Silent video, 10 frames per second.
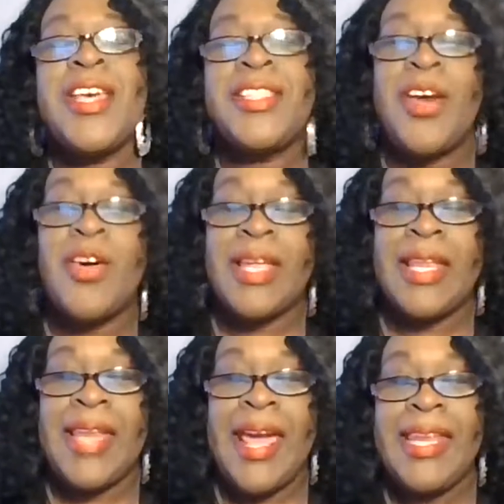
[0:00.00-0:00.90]
So
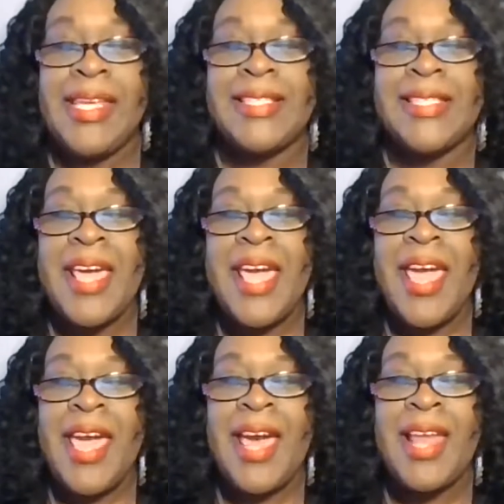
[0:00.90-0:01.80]
ladies,
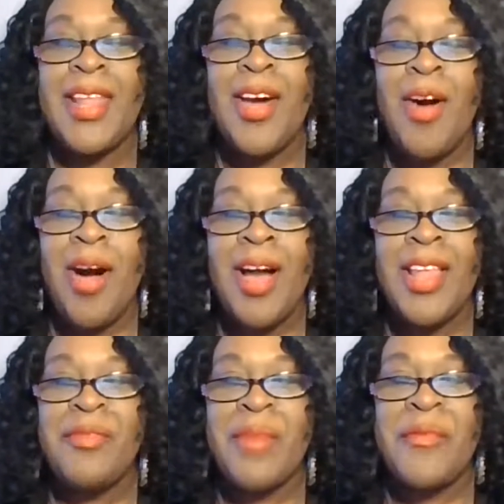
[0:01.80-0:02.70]
hello, all
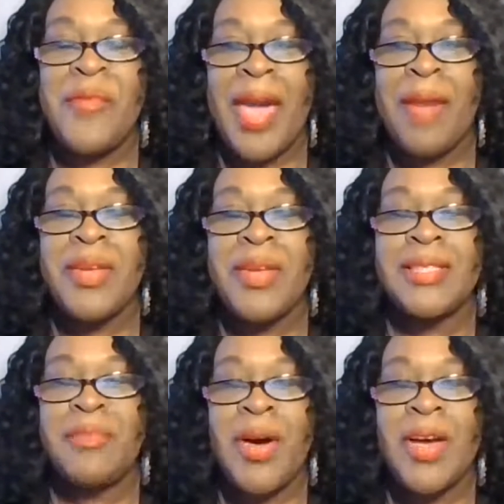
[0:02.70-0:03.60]
of my fabulous
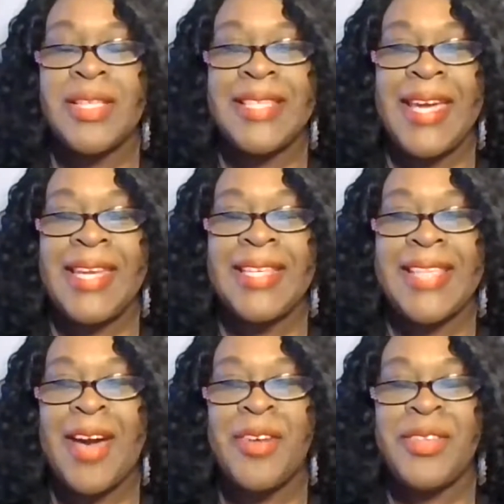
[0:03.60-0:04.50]
boss ladies
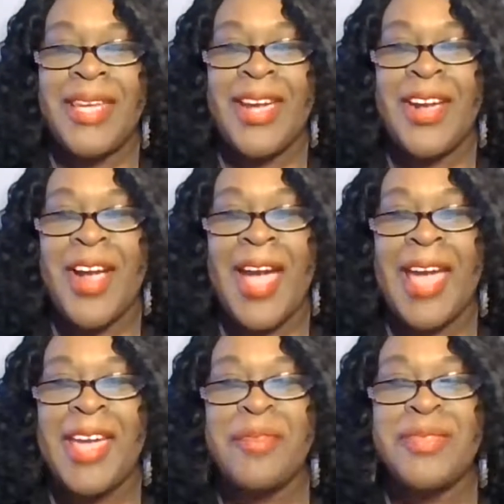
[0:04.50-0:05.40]
out there. I
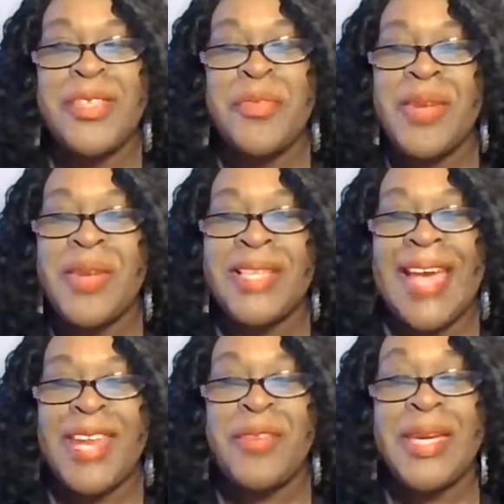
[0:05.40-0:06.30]
am super
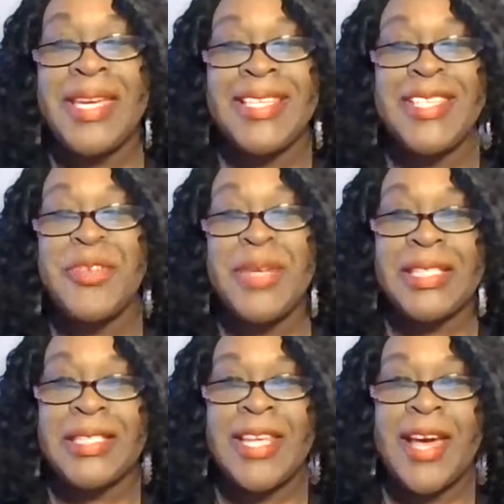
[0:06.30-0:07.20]
excited. We get to do
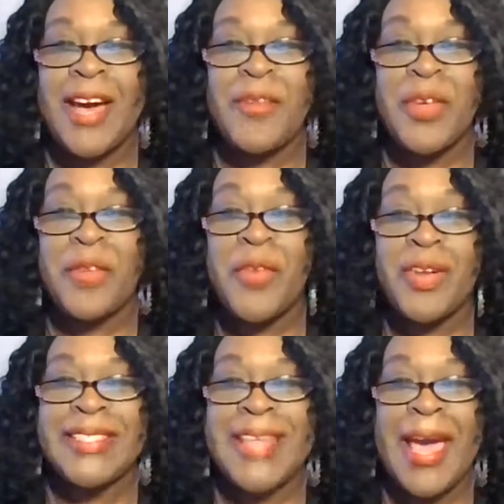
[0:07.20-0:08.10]
this for the
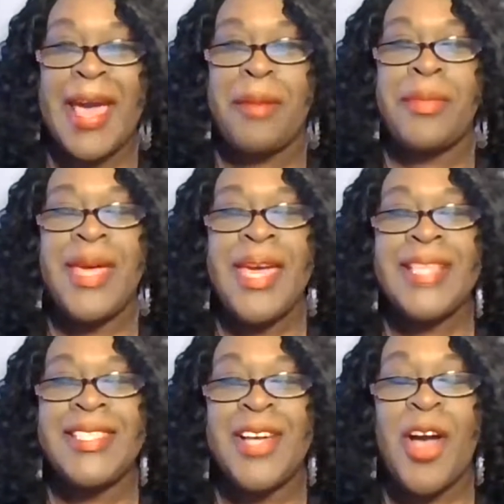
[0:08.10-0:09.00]
first time
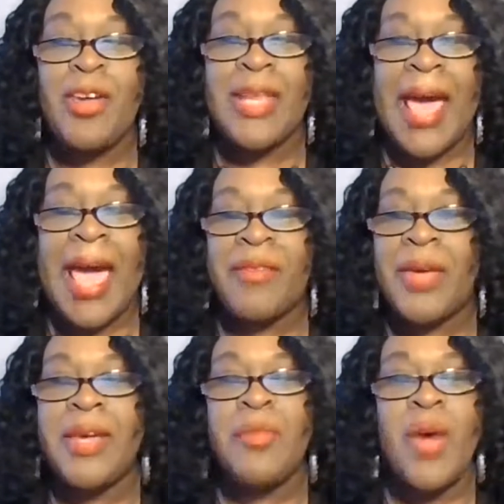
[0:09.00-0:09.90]
to go live. I
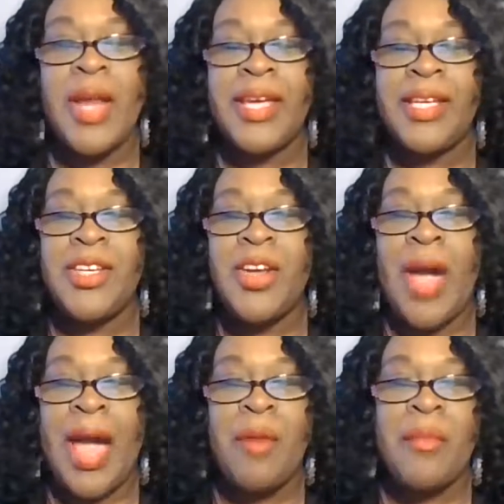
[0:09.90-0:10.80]
didn't want to,
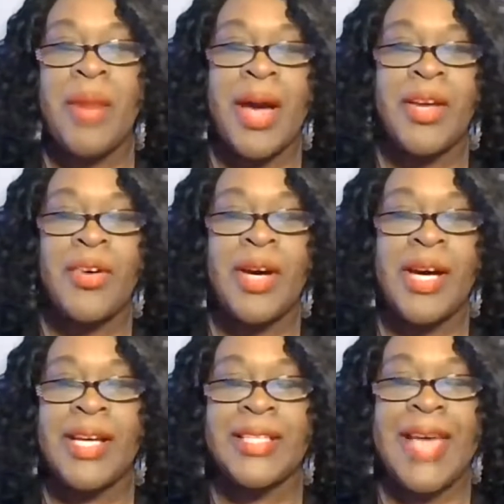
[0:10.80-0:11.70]
our
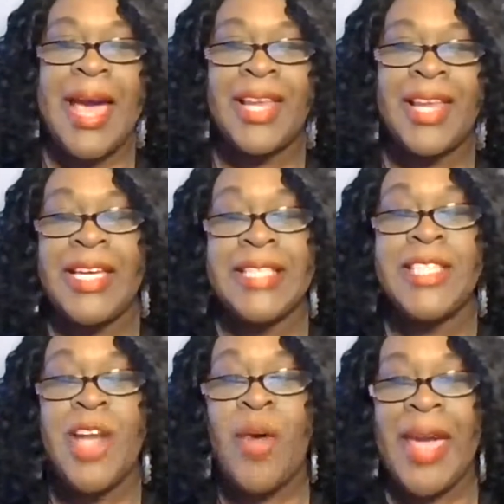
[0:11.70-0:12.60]
motto, Tyler, is
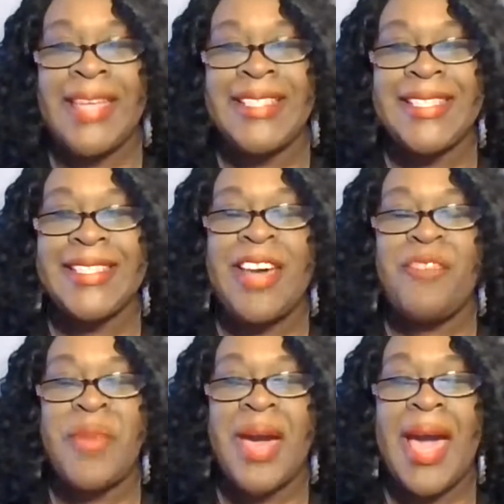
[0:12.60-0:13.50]
no agents left
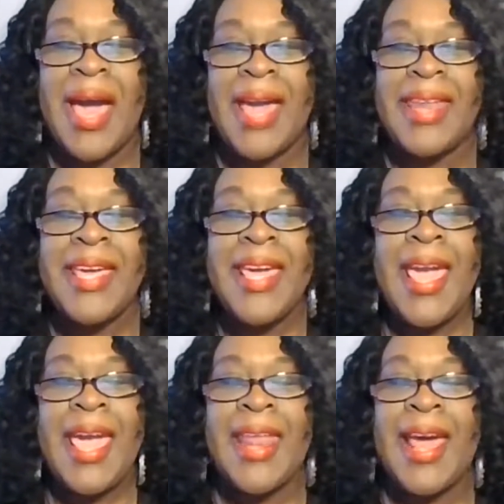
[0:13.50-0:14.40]
behind.
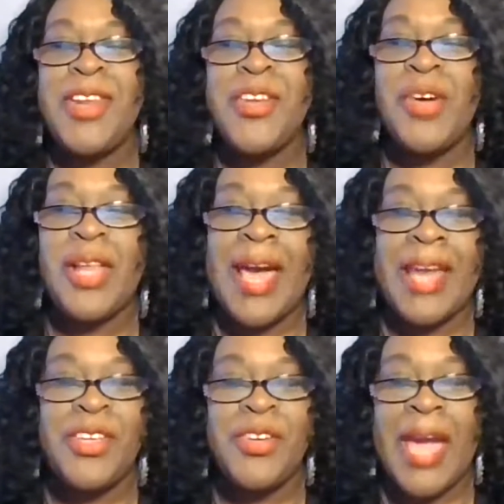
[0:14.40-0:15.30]
And I knew a lot
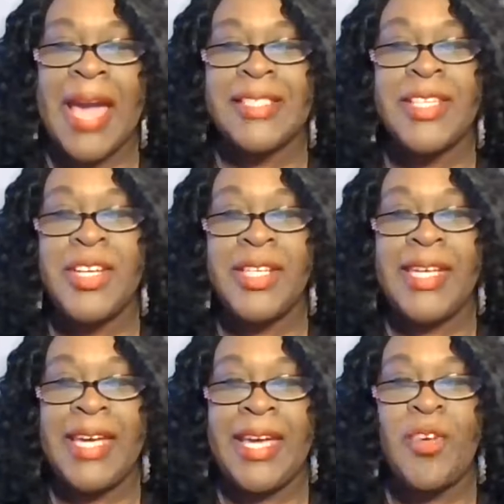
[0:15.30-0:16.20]
of you guys couldn't
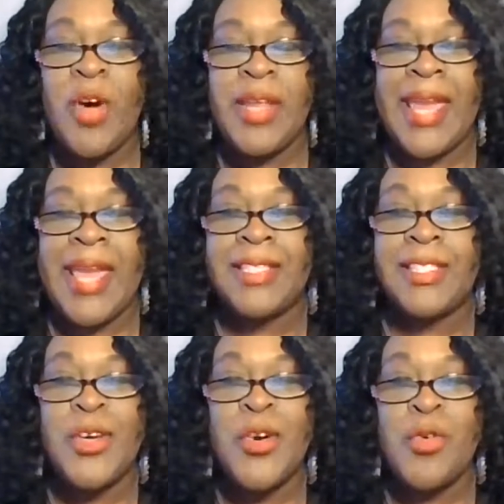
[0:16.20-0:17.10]
get on that
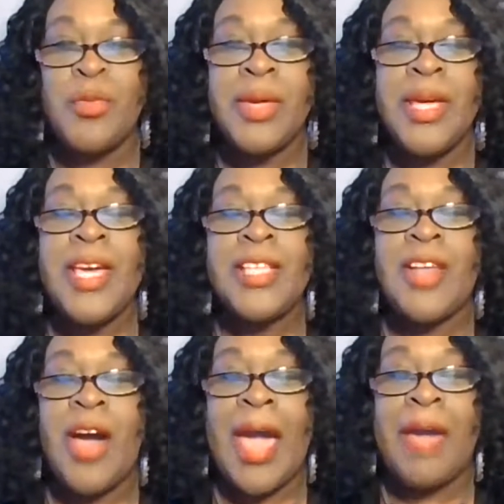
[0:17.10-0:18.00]
Zoom. So
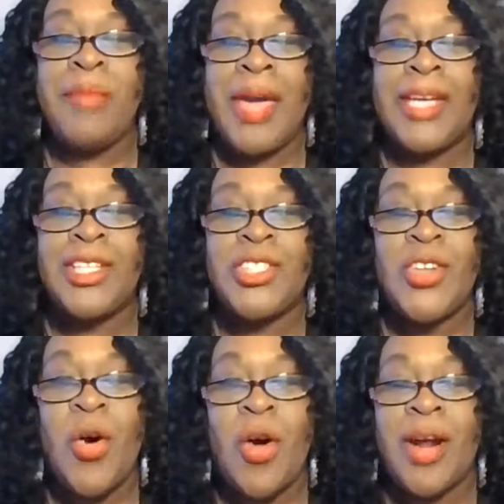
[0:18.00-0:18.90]
I made
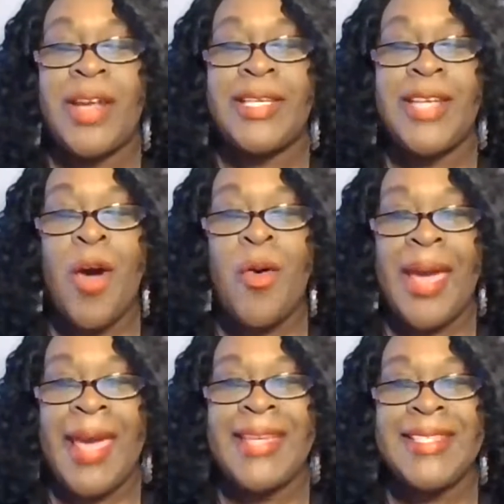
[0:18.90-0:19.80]
sure no
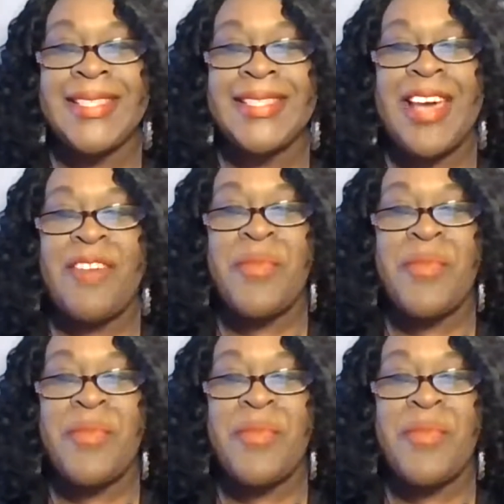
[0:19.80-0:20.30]
agents left